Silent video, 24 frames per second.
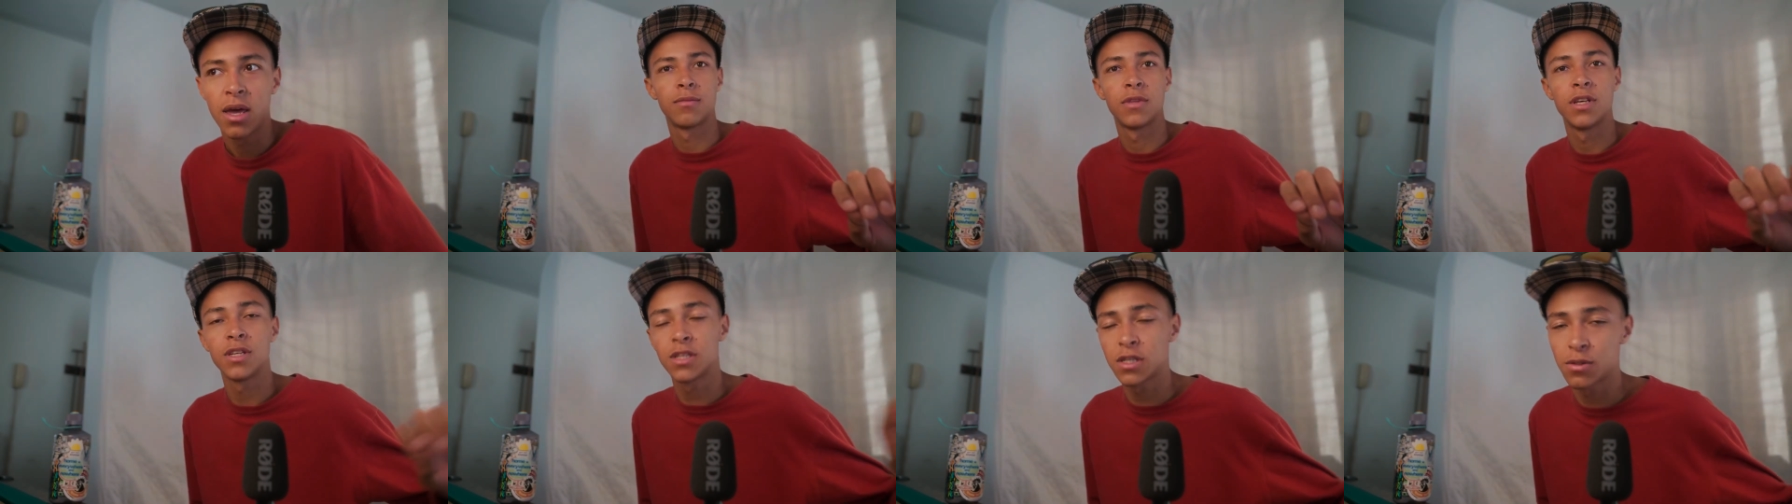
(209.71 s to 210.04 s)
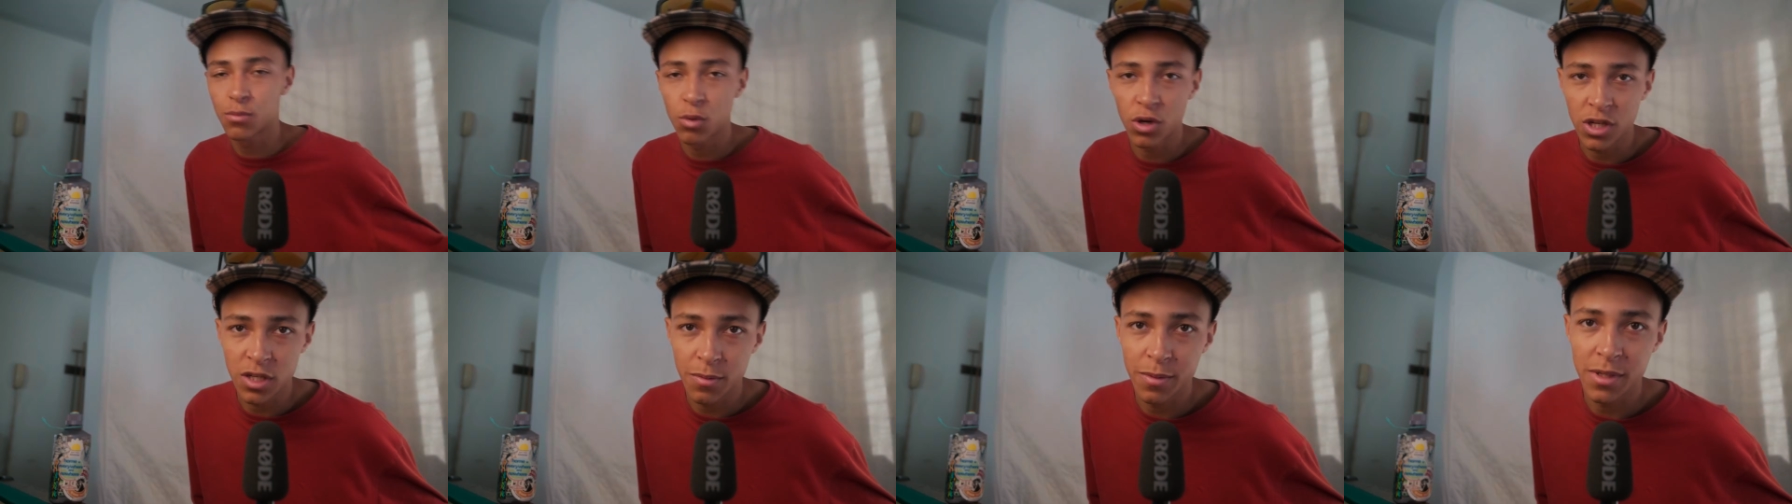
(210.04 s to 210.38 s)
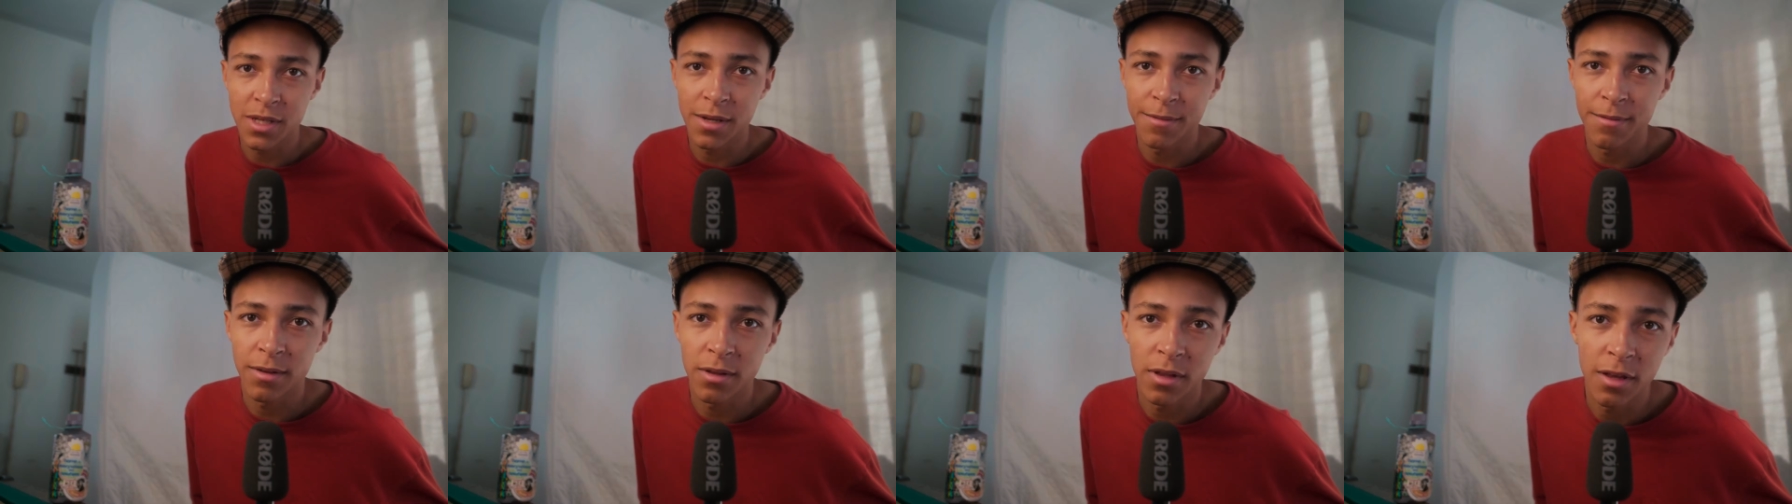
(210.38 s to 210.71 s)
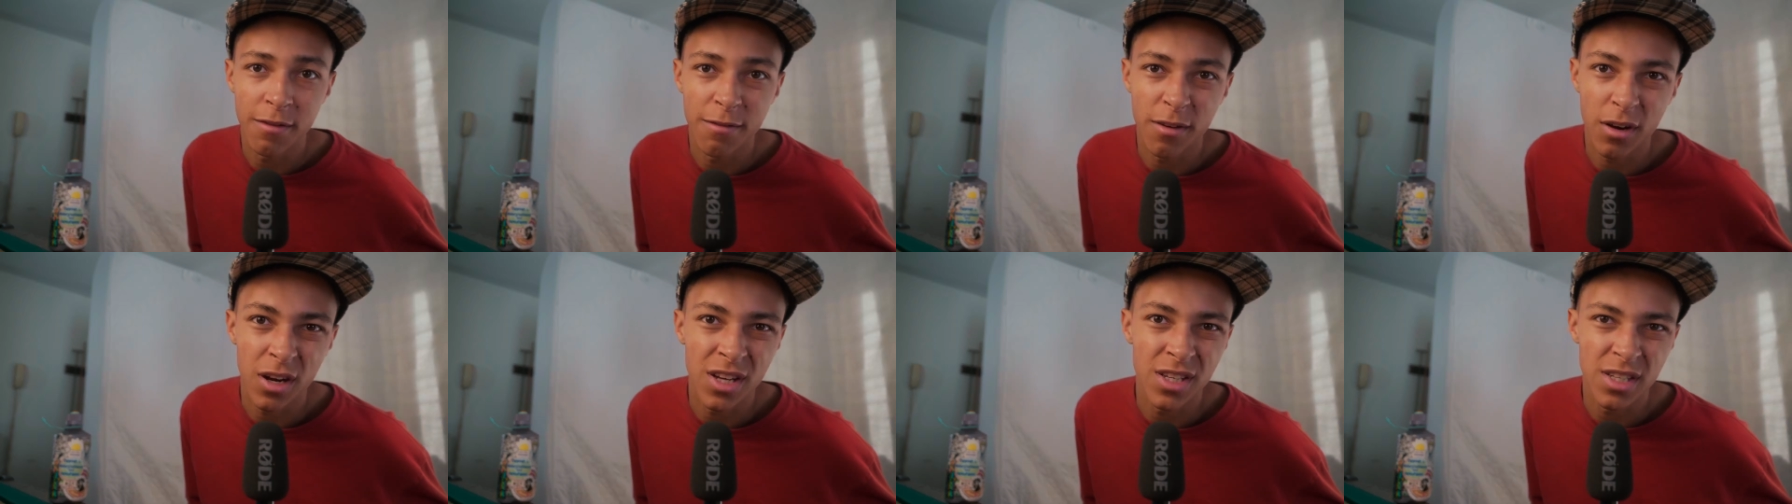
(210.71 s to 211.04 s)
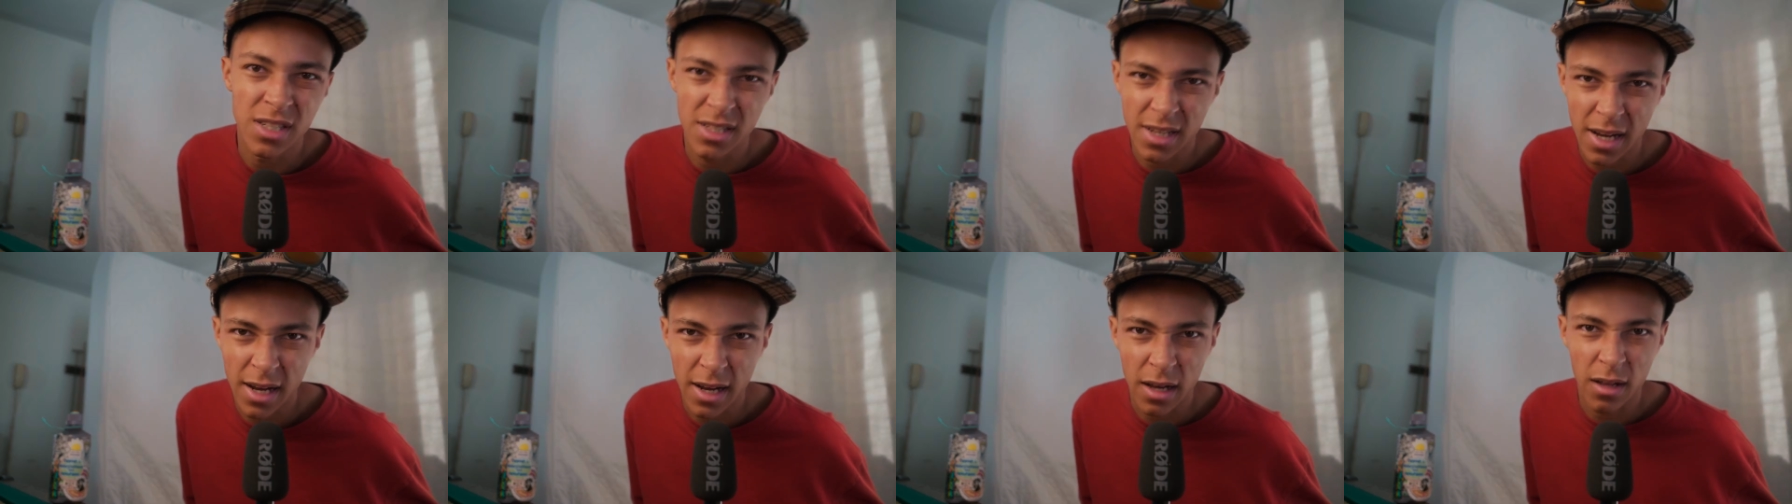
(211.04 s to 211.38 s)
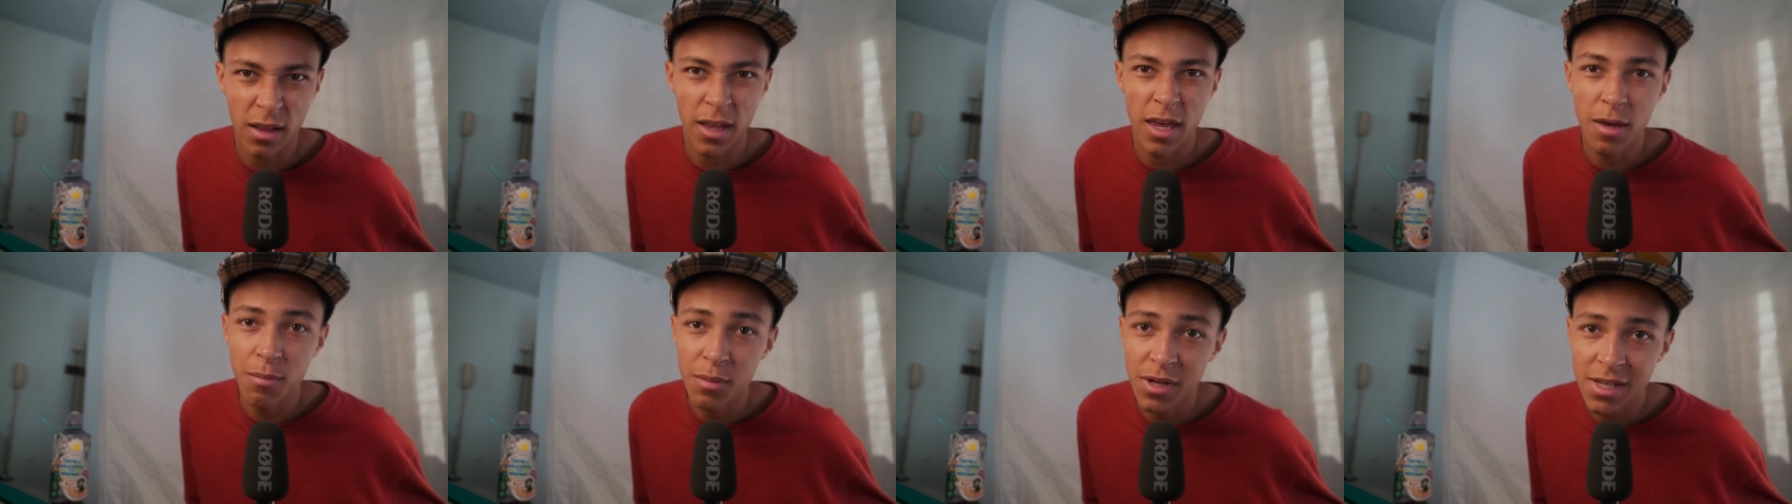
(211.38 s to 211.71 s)
this is more specifically for a
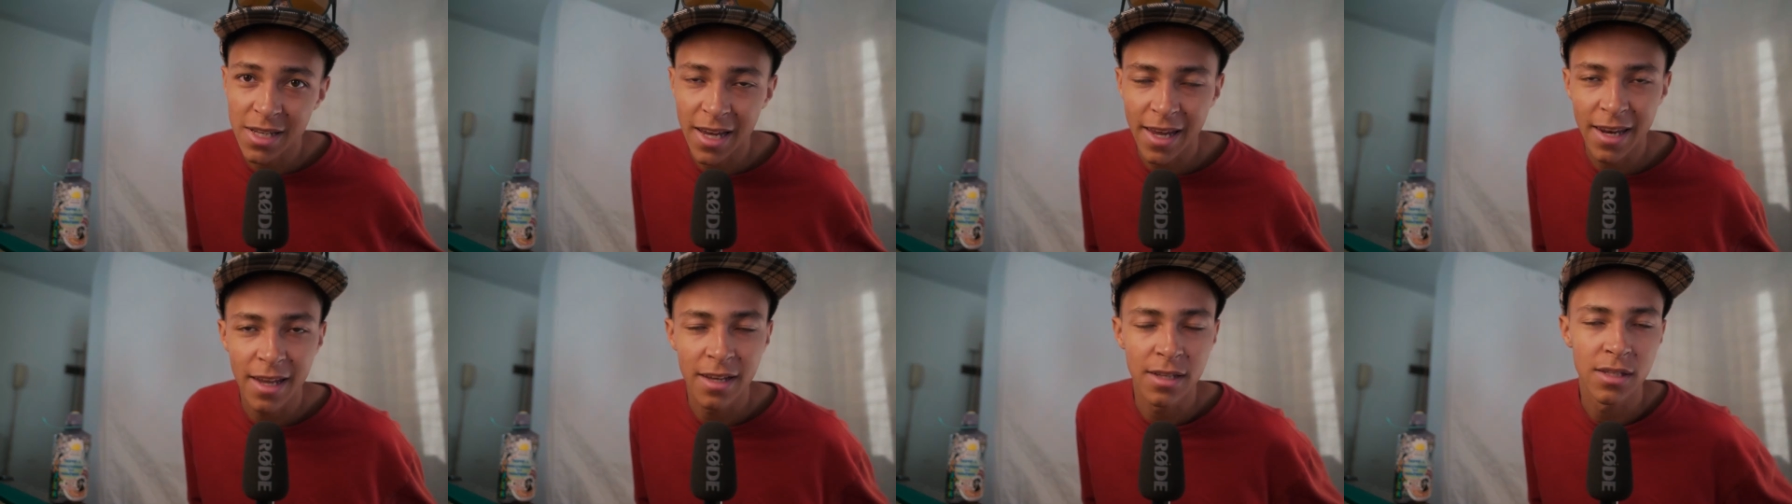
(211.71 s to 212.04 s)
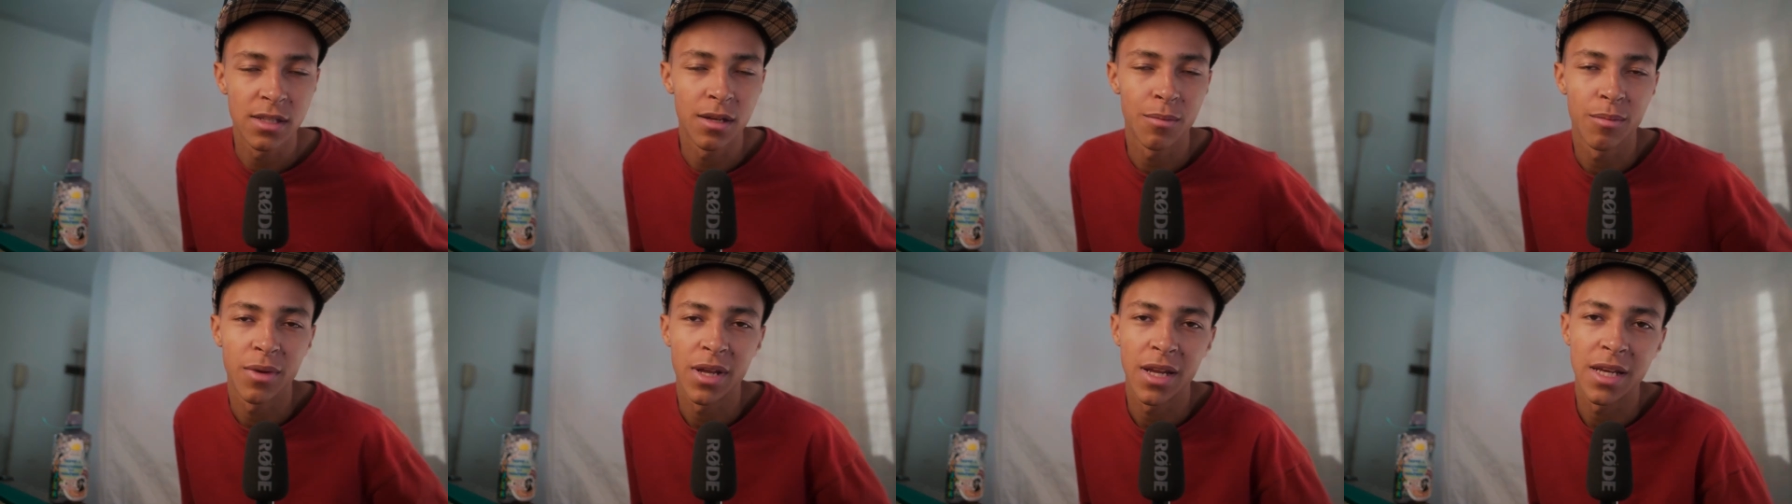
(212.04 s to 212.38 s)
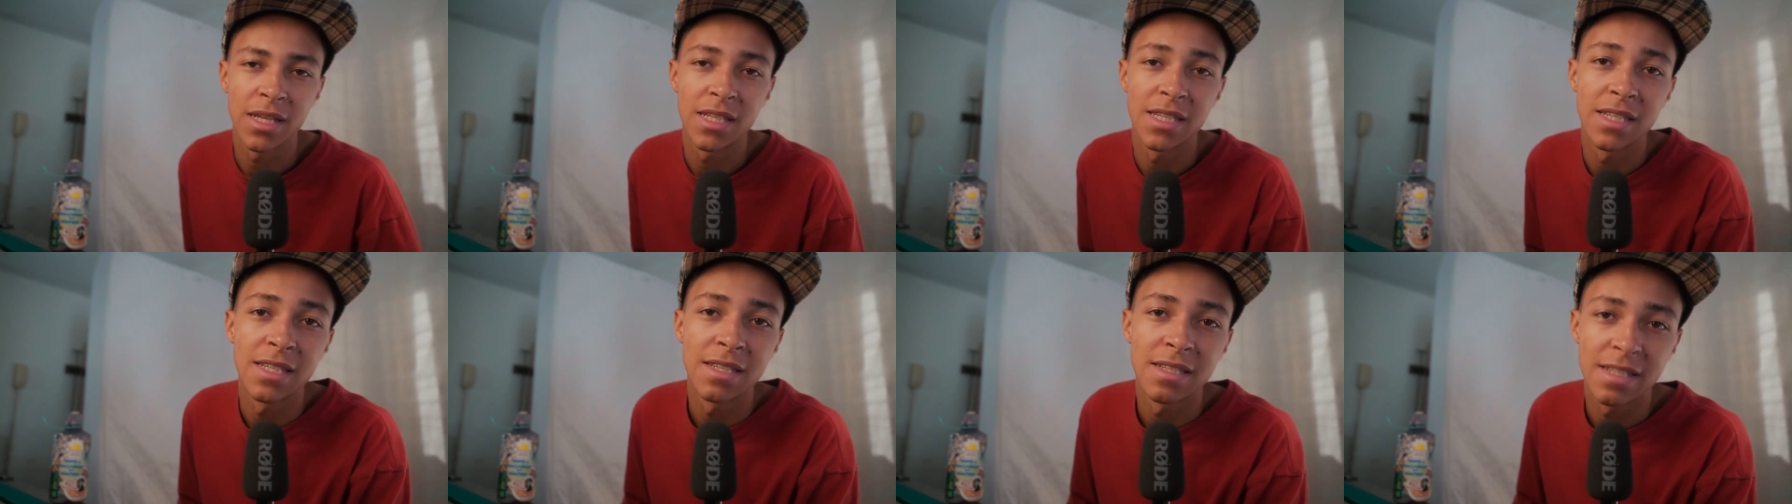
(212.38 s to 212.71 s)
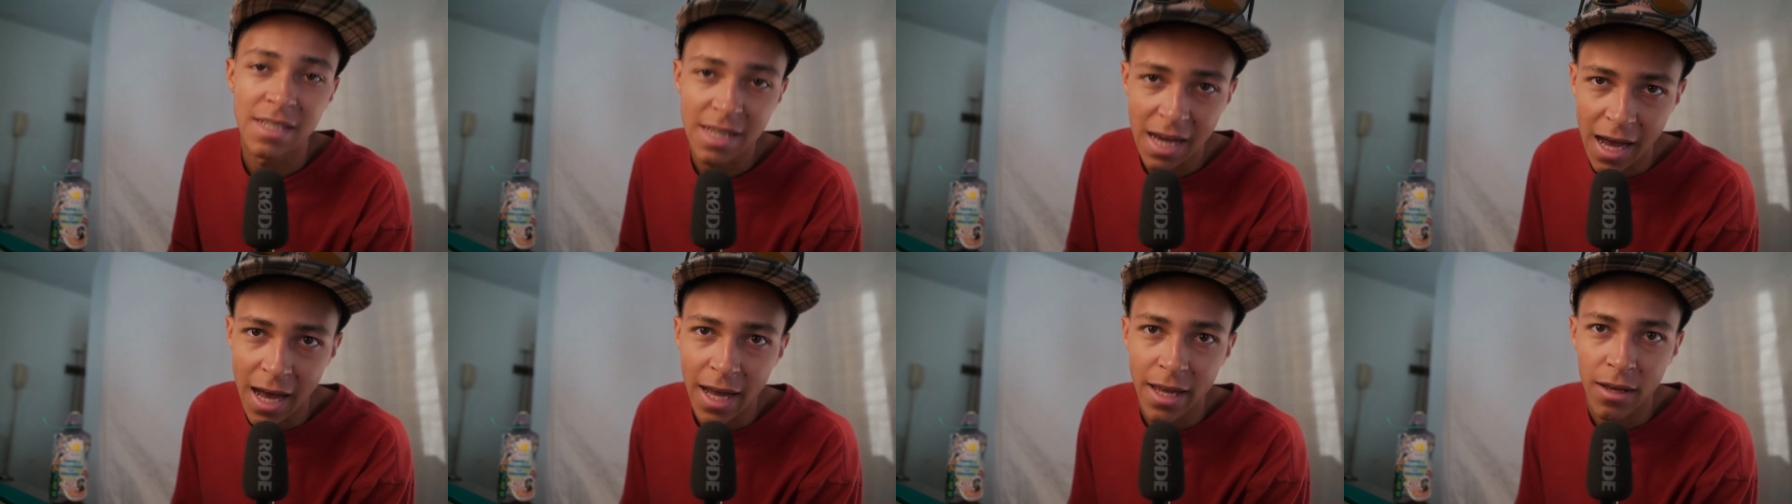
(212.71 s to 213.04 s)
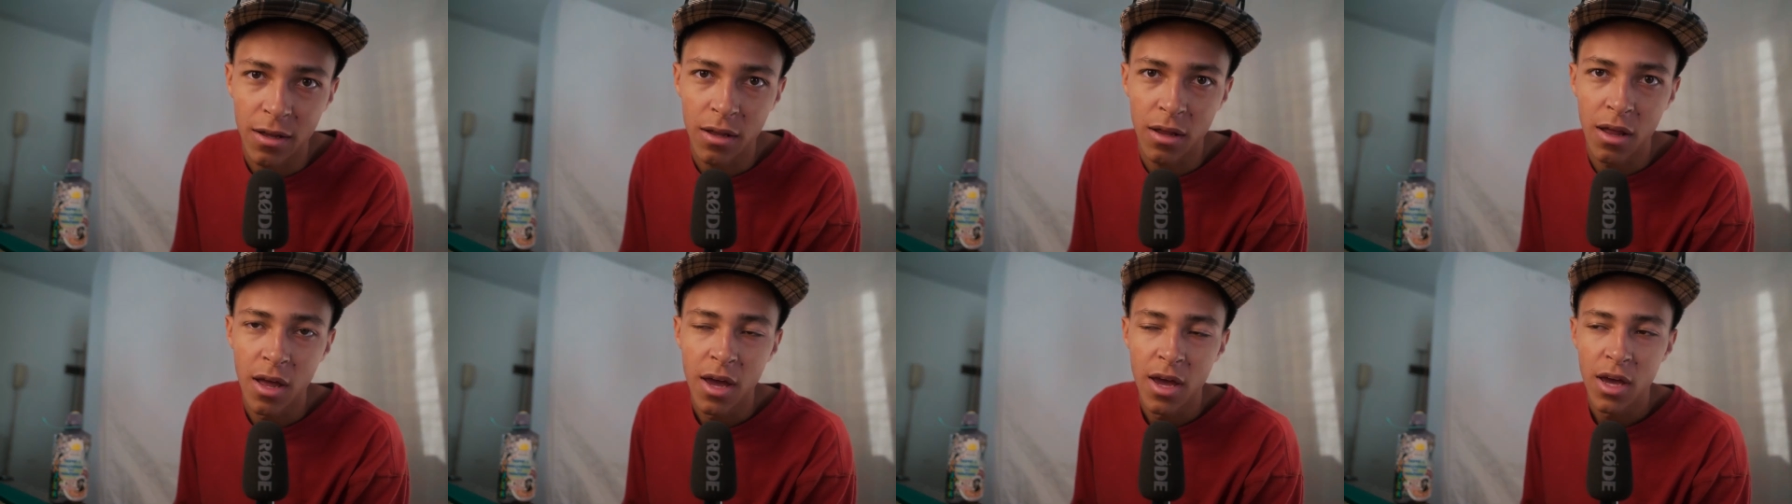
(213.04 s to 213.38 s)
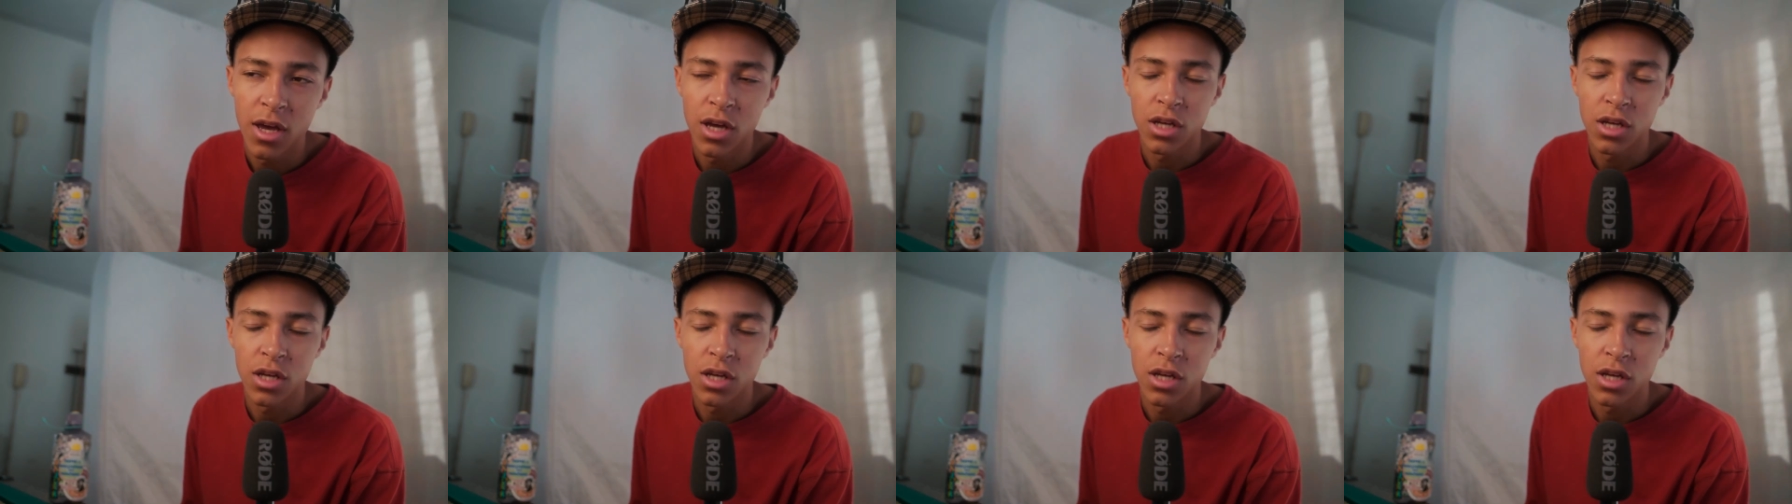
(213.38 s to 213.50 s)
style, imitating somebody's style.